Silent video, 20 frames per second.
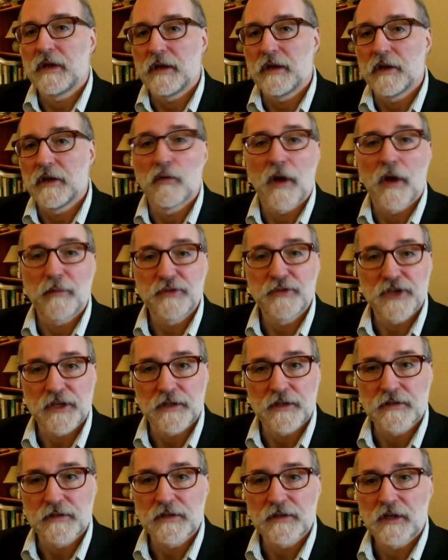
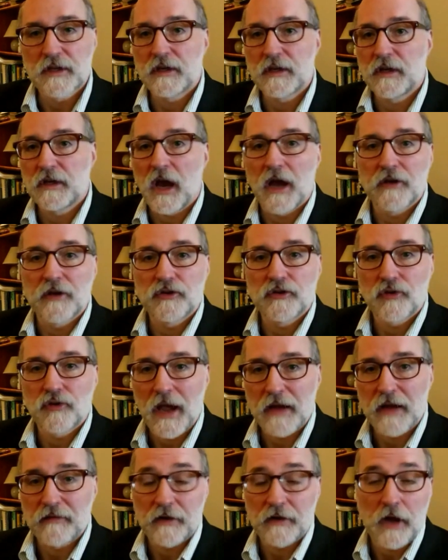interruptions,
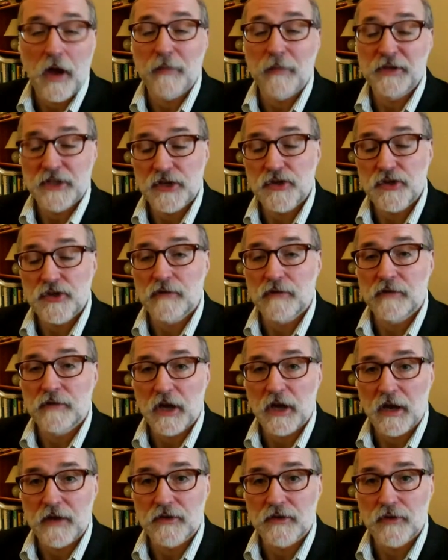competition over
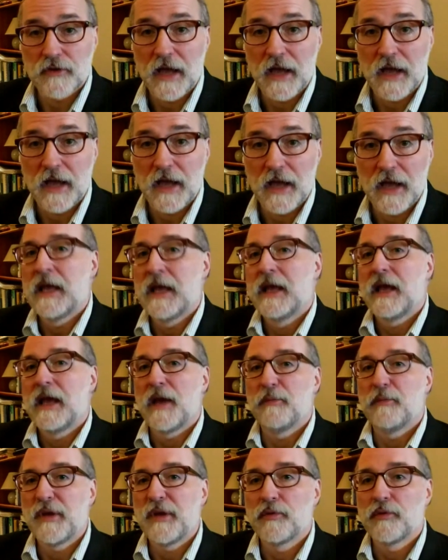contracts,
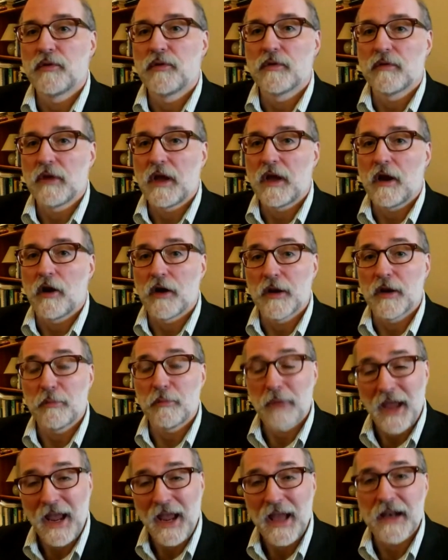and people are in a
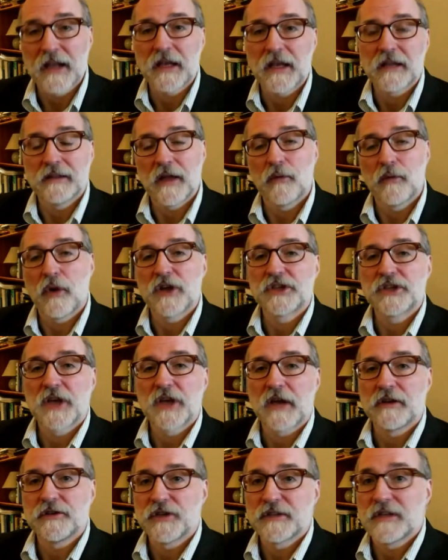panic and they rush
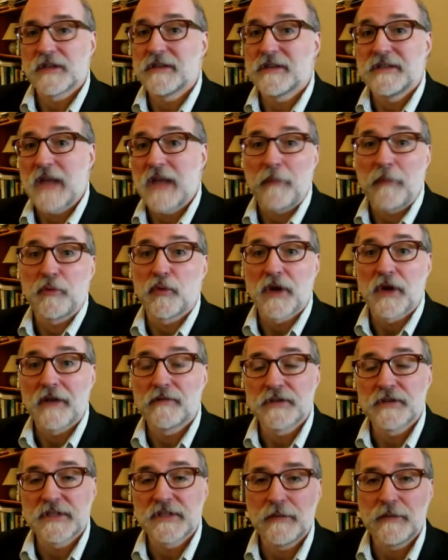out and just adapt
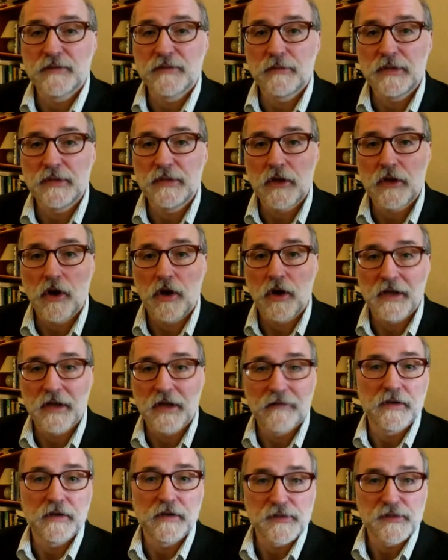whatever seems to be called
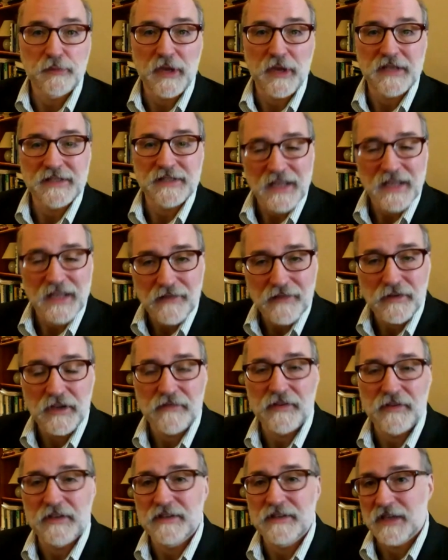evidence-based, even
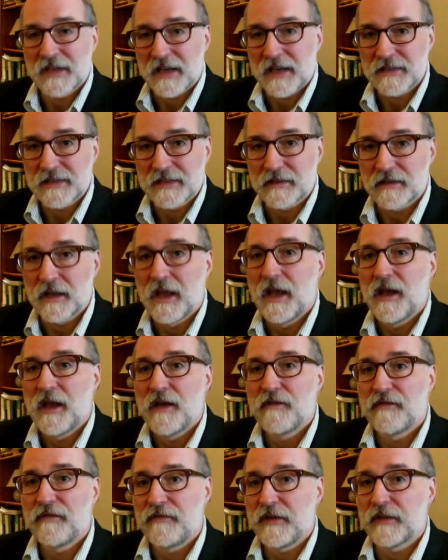if it doesn't
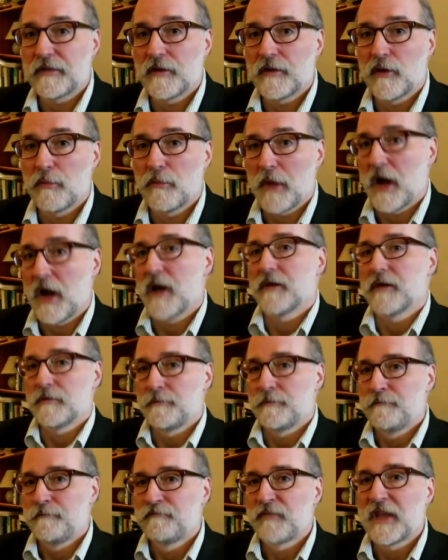fit their
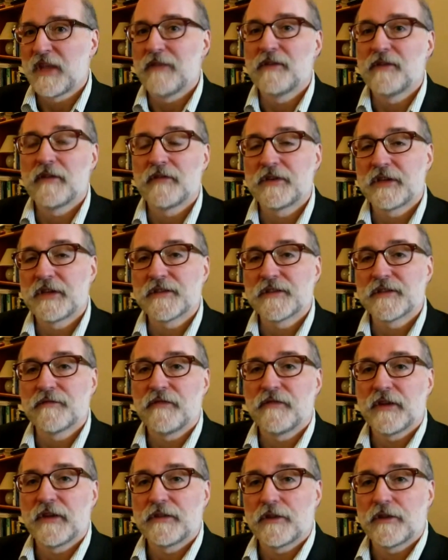model, even if it doesn't
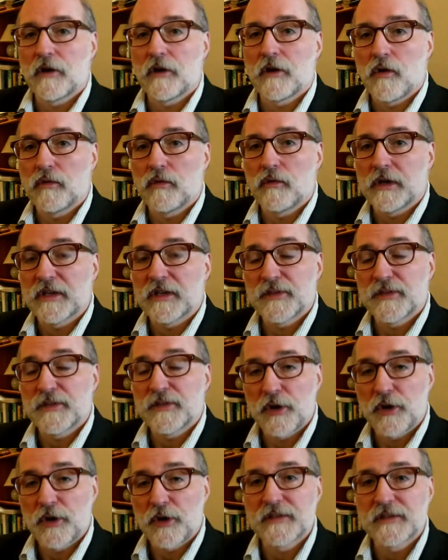fit their own
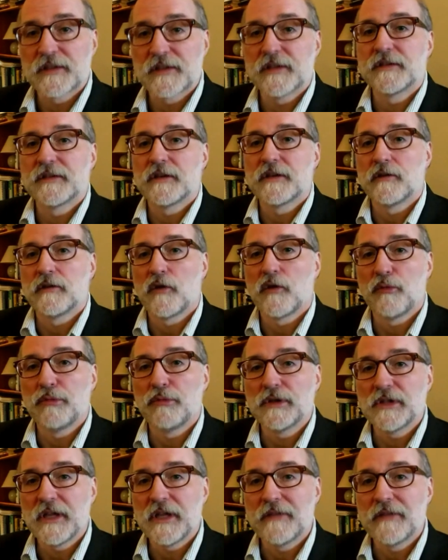experiences and their own
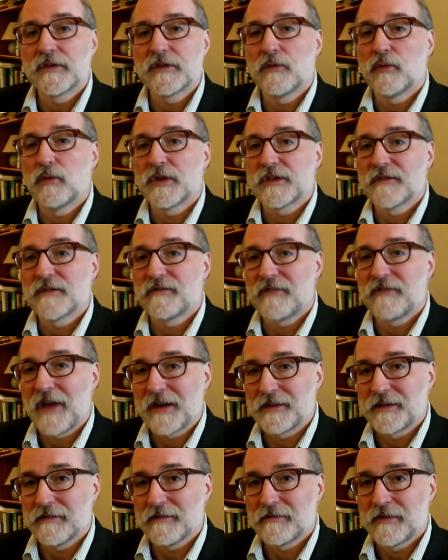beliefs in what's
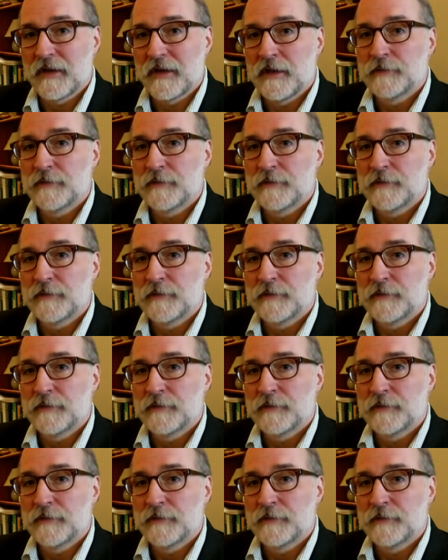effective.